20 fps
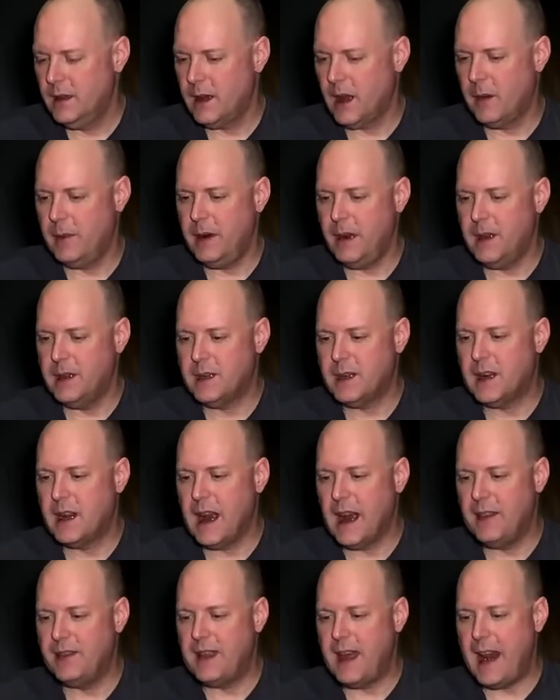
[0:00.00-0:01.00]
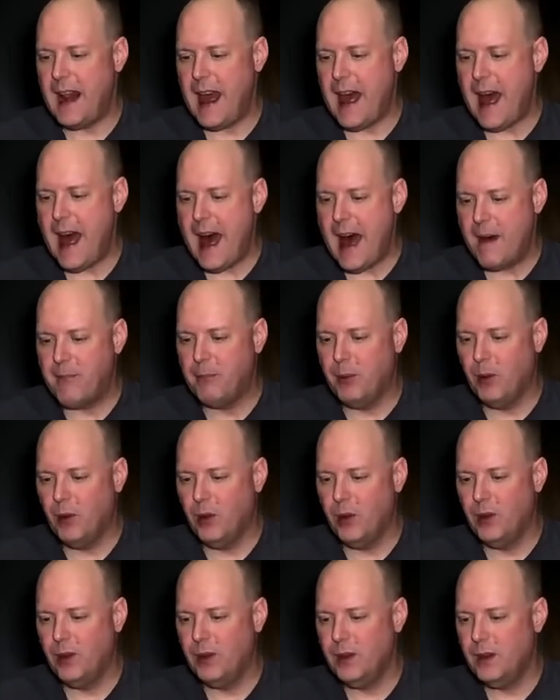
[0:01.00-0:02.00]
I mean, it's got that
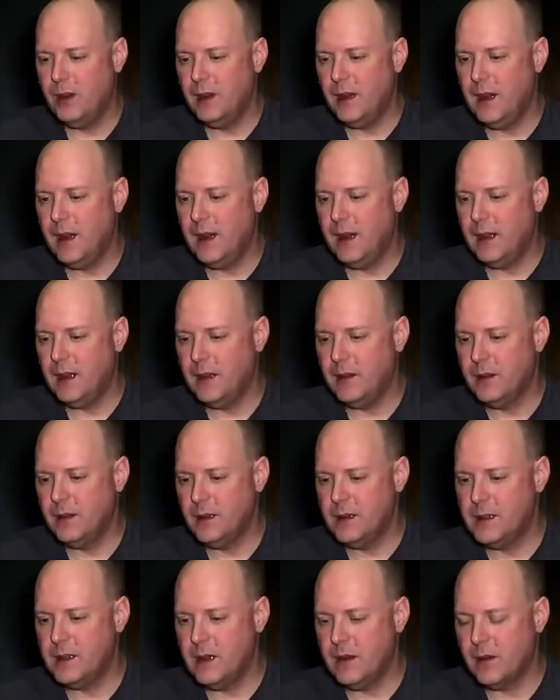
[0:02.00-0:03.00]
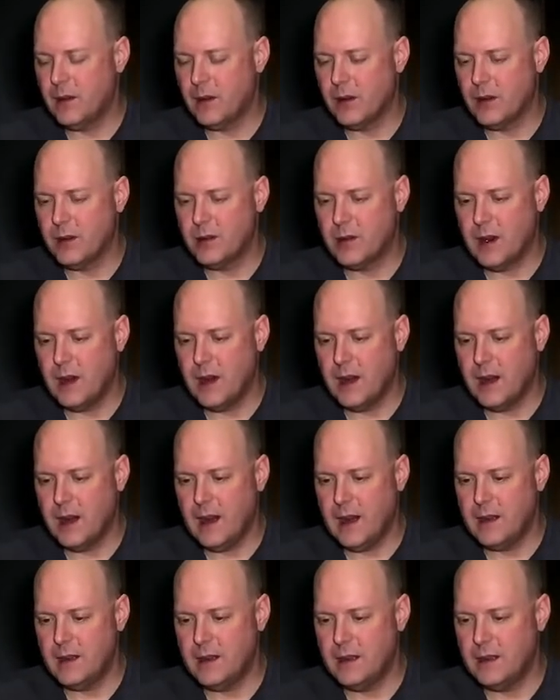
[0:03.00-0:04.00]
apple, and let's see, we're gonna try to
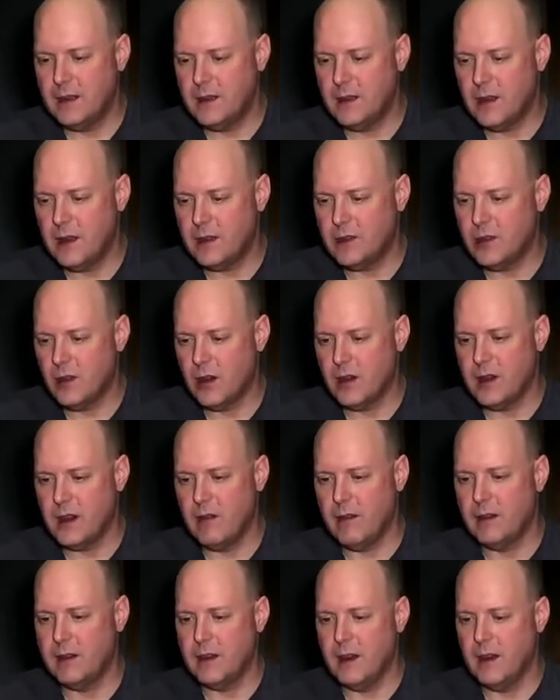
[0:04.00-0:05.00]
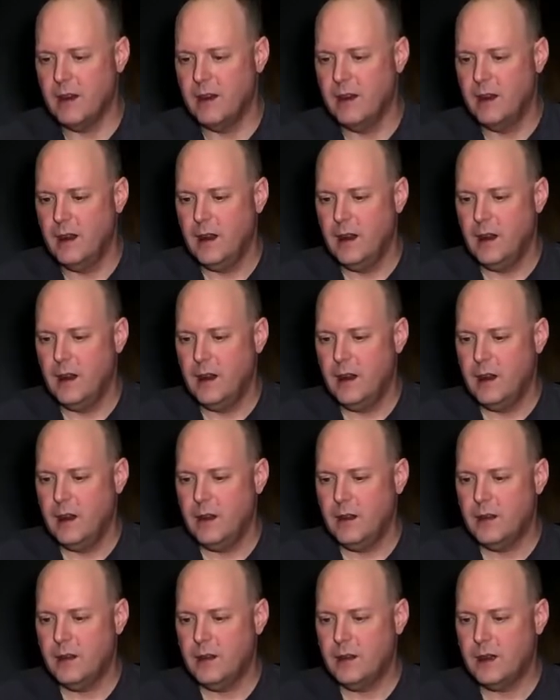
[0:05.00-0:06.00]
get, so that's Chardonnay right there.
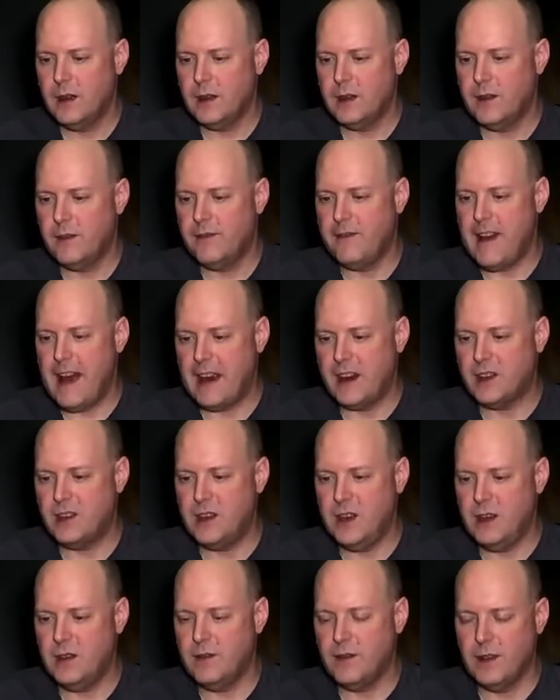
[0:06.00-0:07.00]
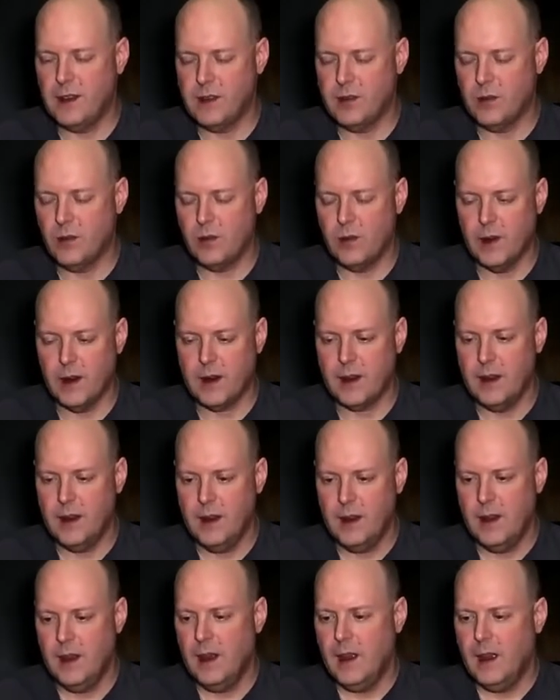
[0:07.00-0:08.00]
Get the fact sheet for this real quick.
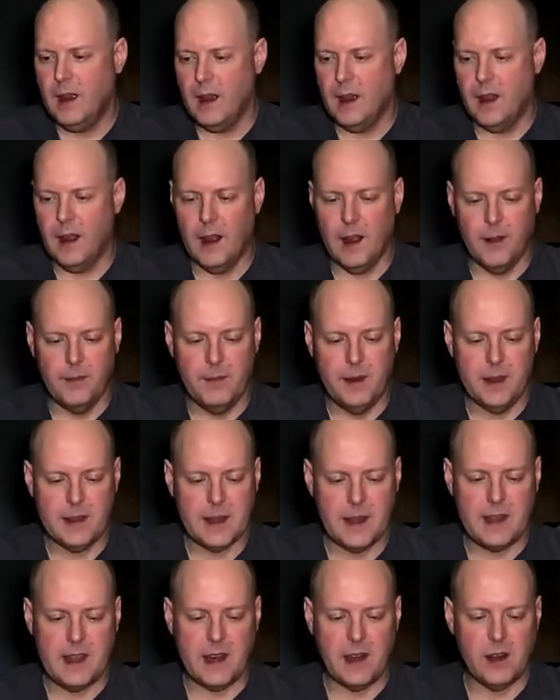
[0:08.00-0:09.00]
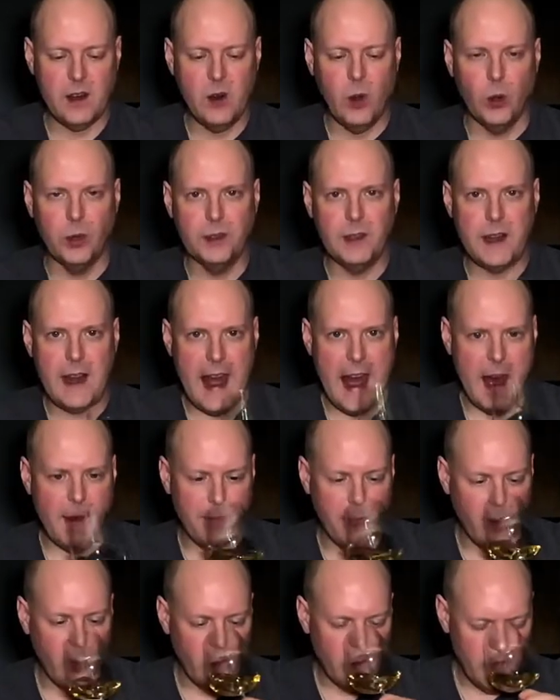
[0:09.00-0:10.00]
Um, it's got that golden
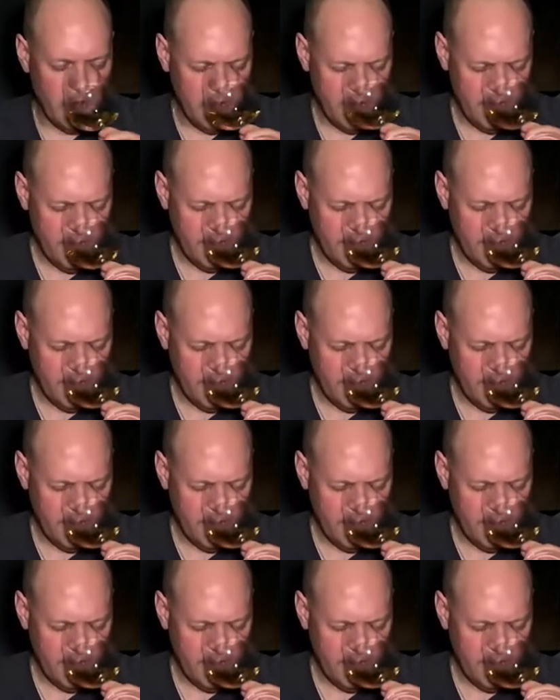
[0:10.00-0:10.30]
apple,